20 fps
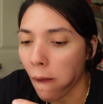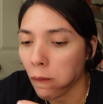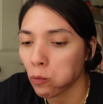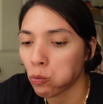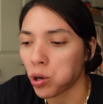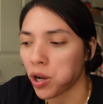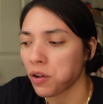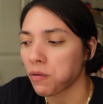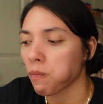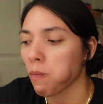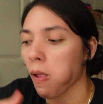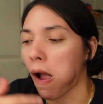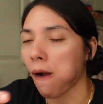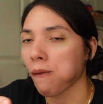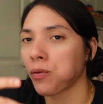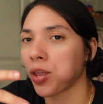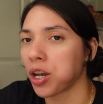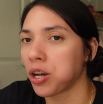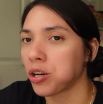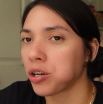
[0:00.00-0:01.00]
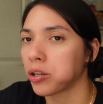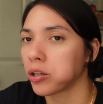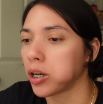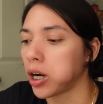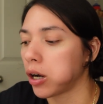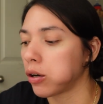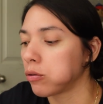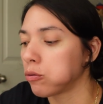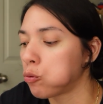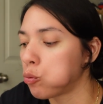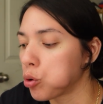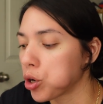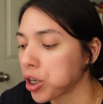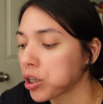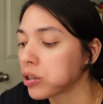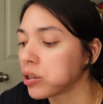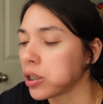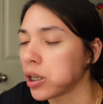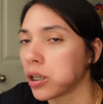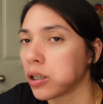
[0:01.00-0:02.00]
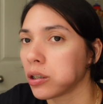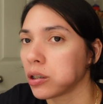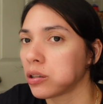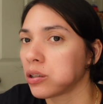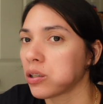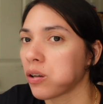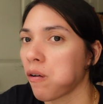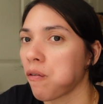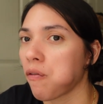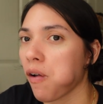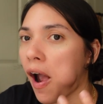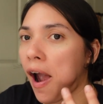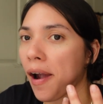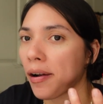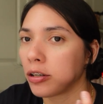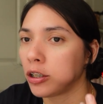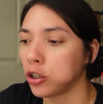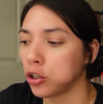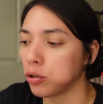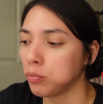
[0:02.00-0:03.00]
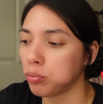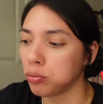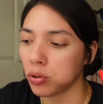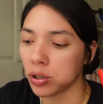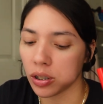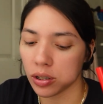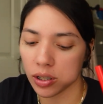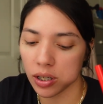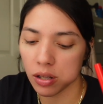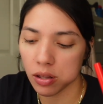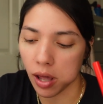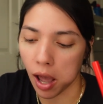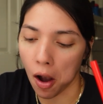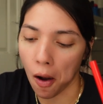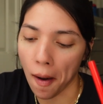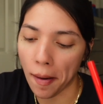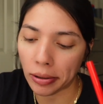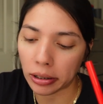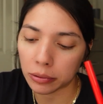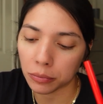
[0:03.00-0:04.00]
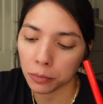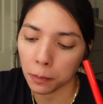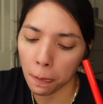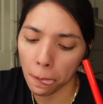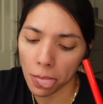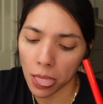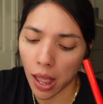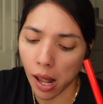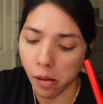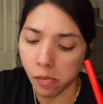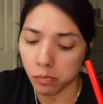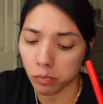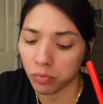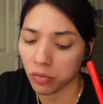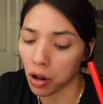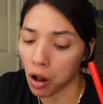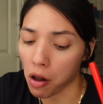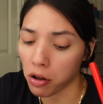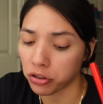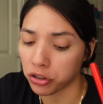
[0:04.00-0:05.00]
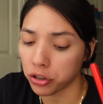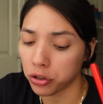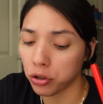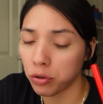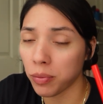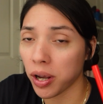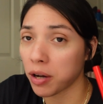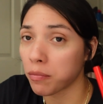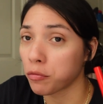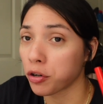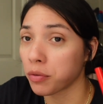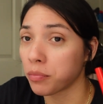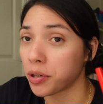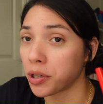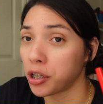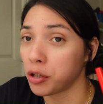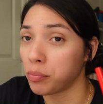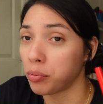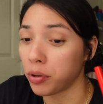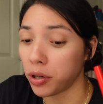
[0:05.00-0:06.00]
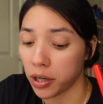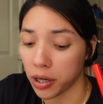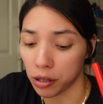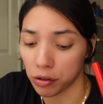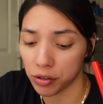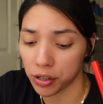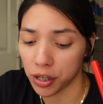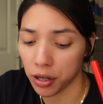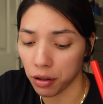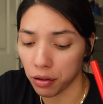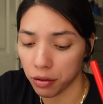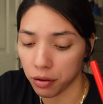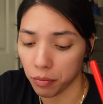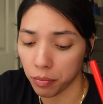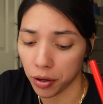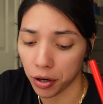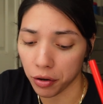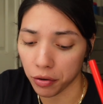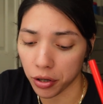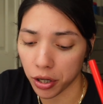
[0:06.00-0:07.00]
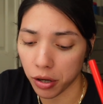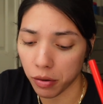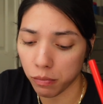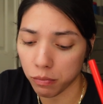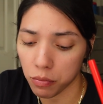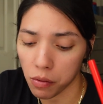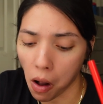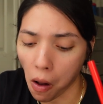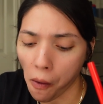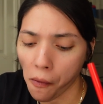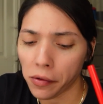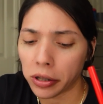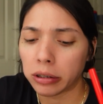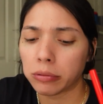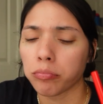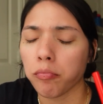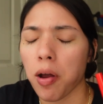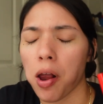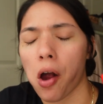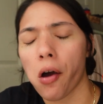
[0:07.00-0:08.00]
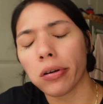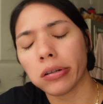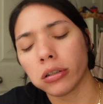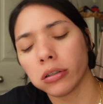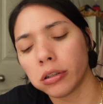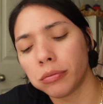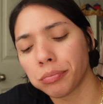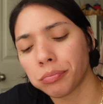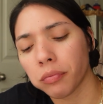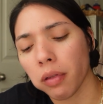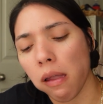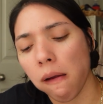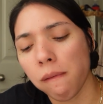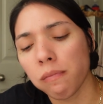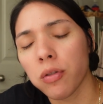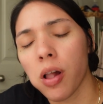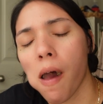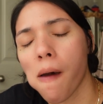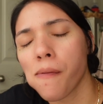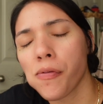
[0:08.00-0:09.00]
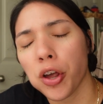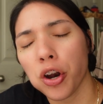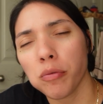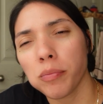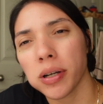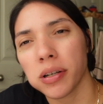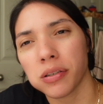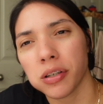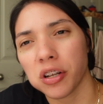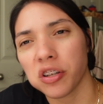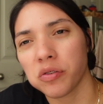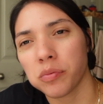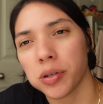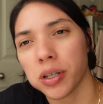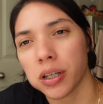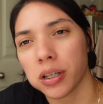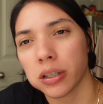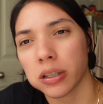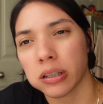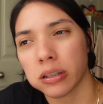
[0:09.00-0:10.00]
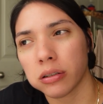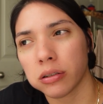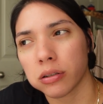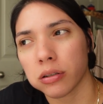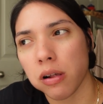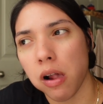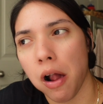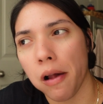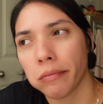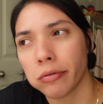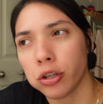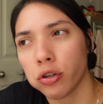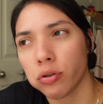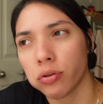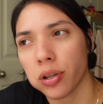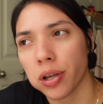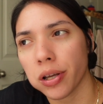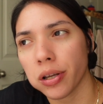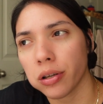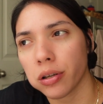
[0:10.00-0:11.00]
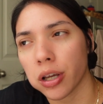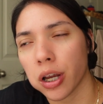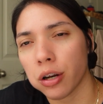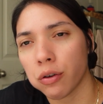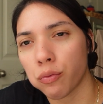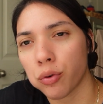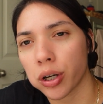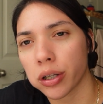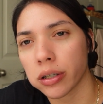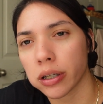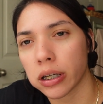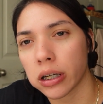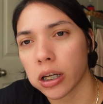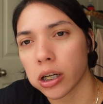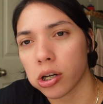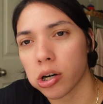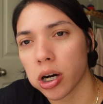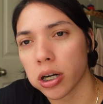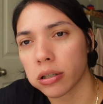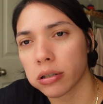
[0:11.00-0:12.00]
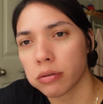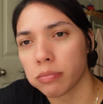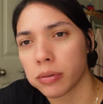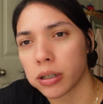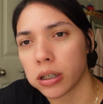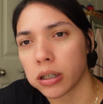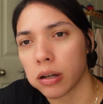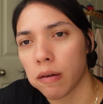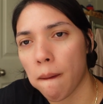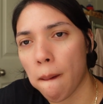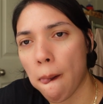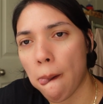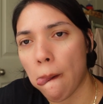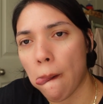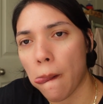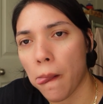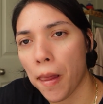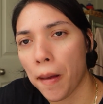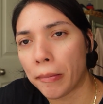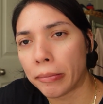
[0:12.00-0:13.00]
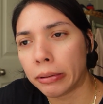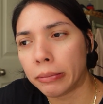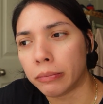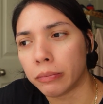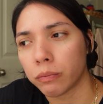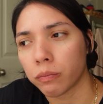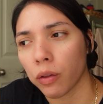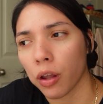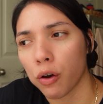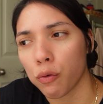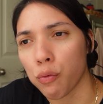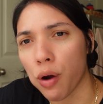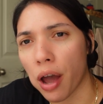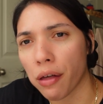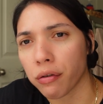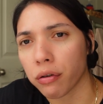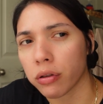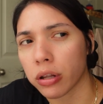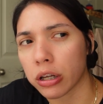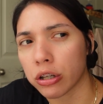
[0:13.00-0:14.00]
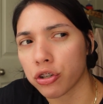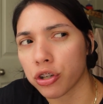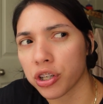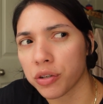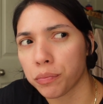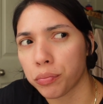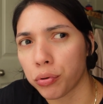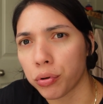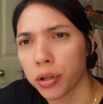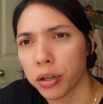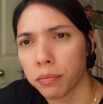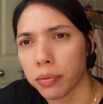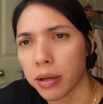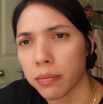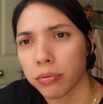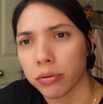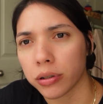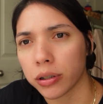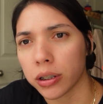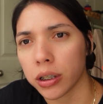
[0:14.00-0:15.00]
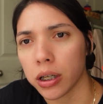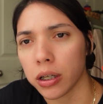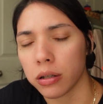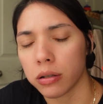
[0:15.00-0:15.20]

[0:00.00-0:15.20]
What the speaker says: When they could have got work done instead of, you know, pulling teeth out. Because you do make more money pulling out teeth, apparently. But also, that don't make sense because you think getting work done, it costs money rather than just pulling people's teeth,